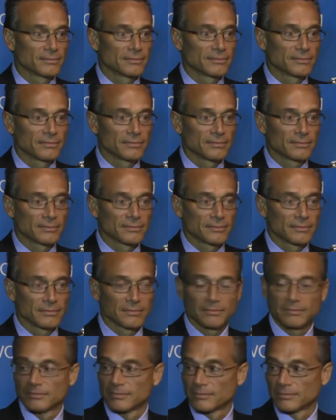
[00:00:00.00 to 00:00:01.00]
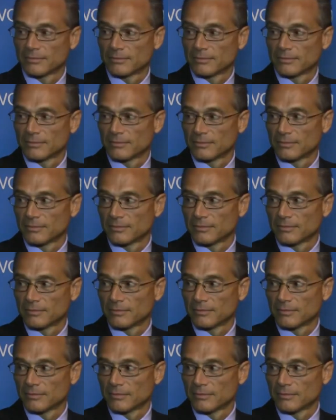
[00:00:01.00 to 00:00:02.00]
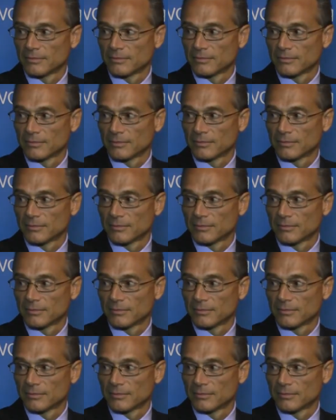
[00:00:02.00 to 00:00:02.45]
This person isn't speaking.